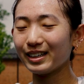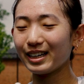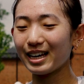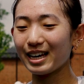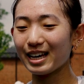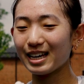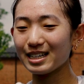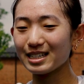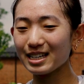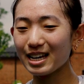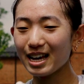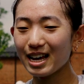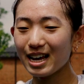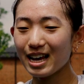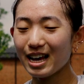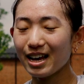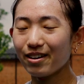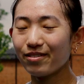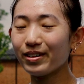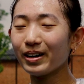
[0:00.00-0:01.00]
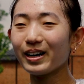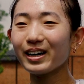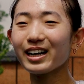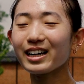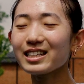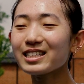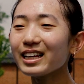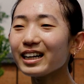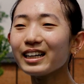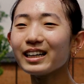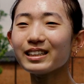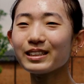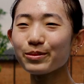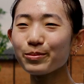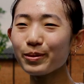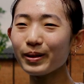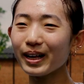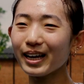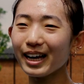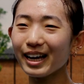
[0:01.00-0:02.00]
And very excited to
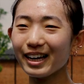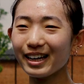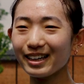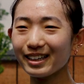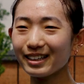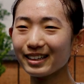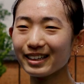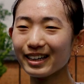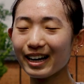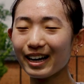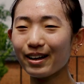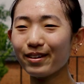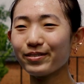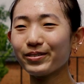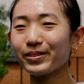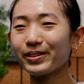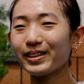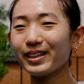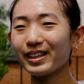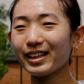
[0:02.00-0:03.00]
play in California.